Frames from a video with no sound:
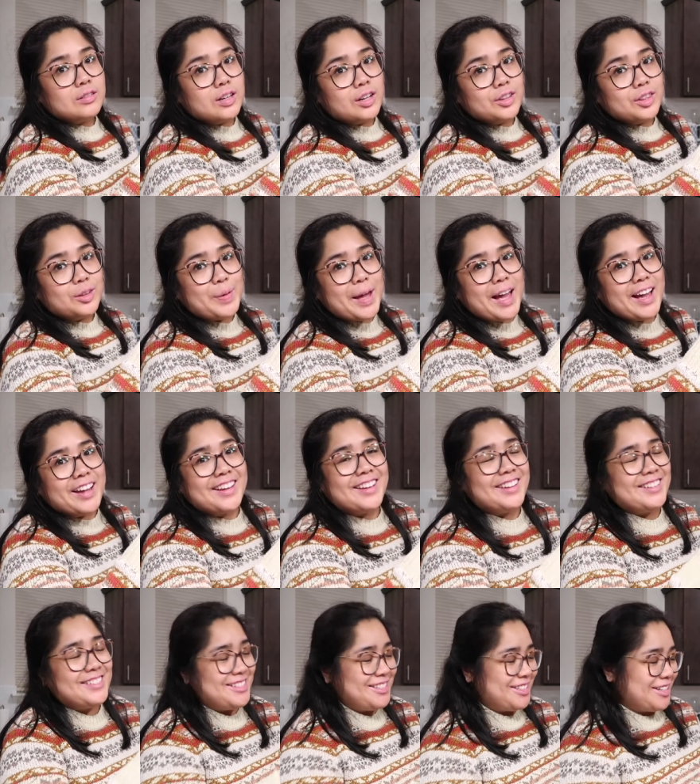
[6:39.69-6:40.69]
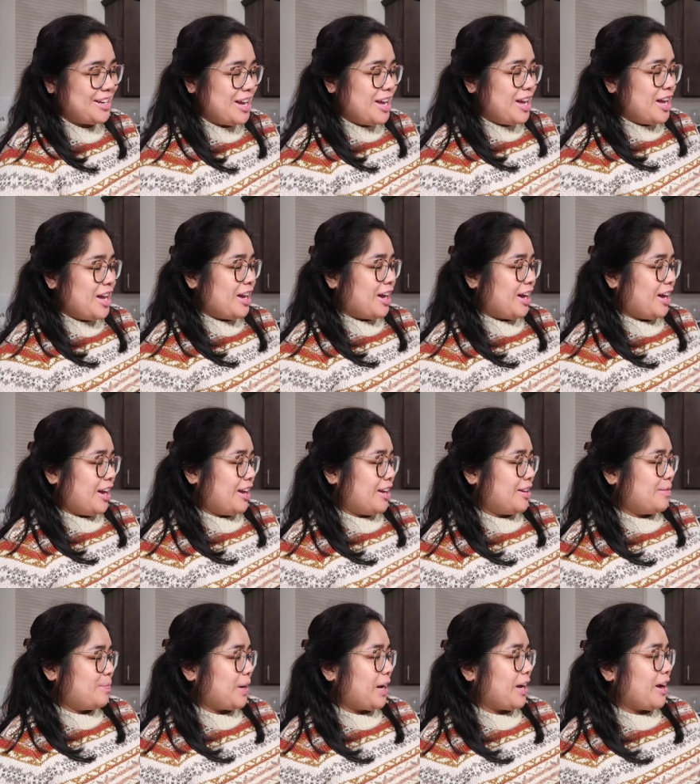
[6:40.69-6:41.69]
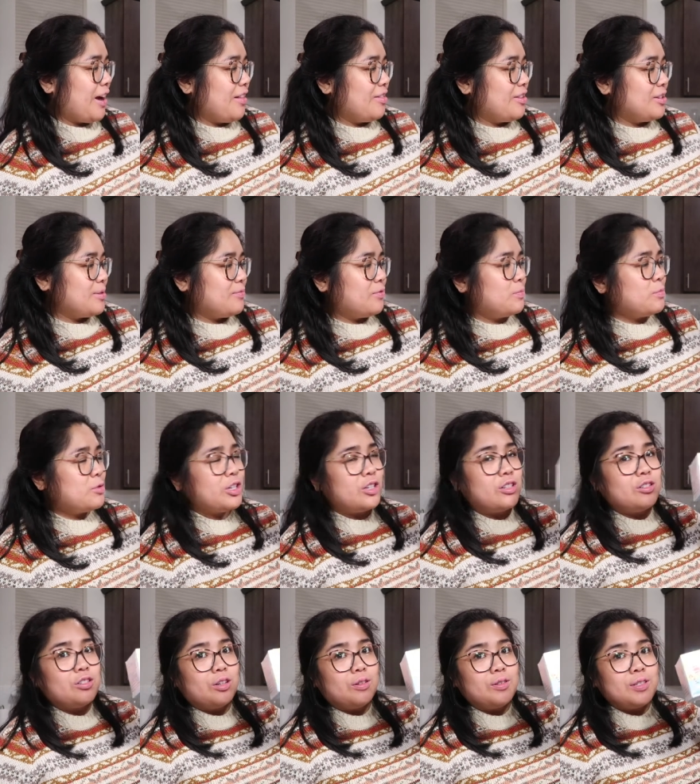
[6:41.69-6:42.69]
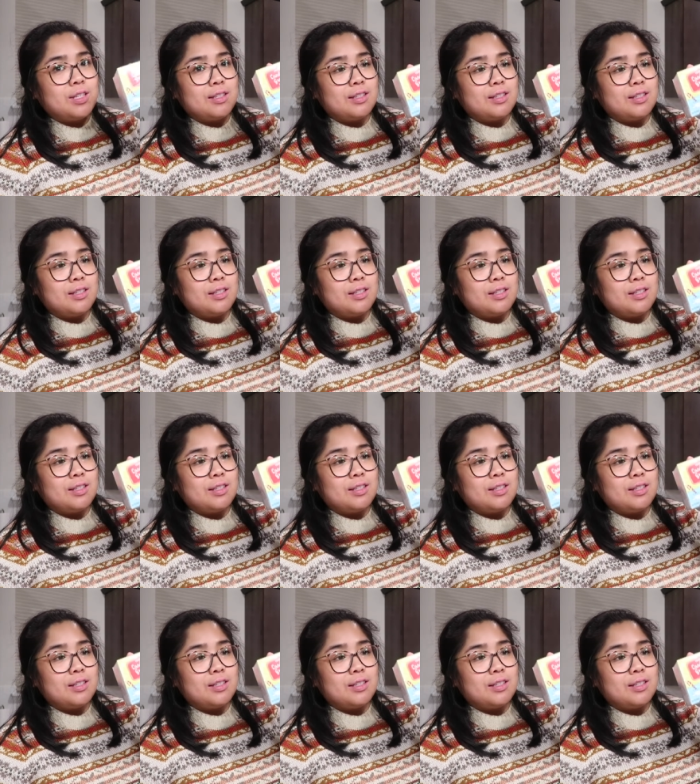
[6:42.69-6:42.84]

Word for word: on the package. Uh, but I got this one from Trader Joe's.